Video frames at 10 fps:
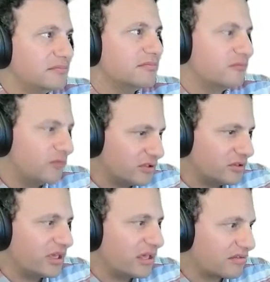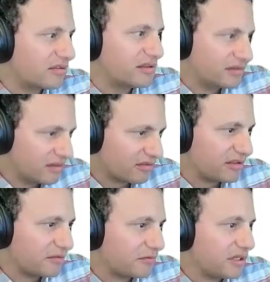well you guessed it the
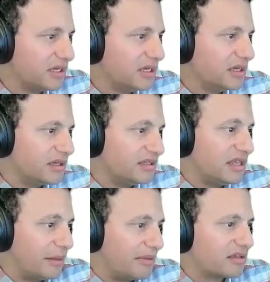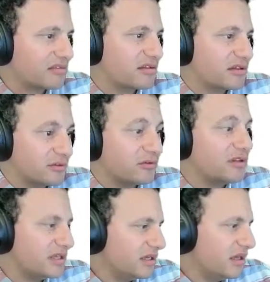c3 the
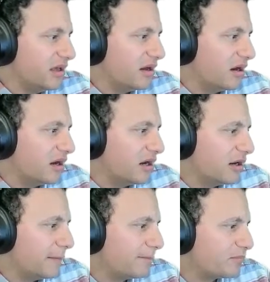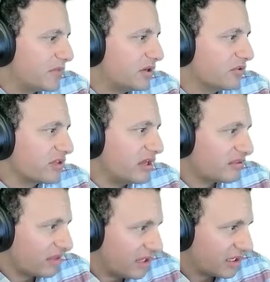mx30 um, it goes on
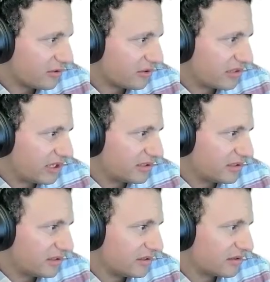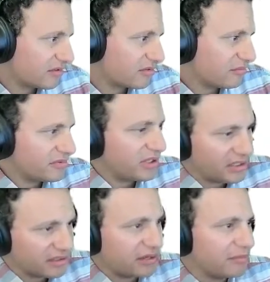saying it looks like the they're
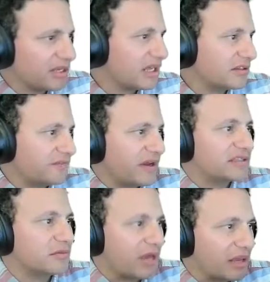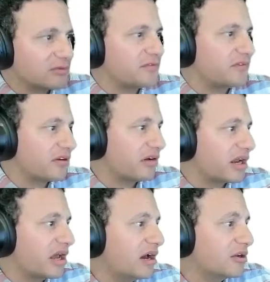talking about like the fact that we're able to figure
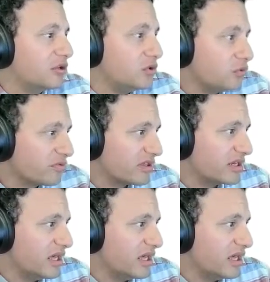out how to use it.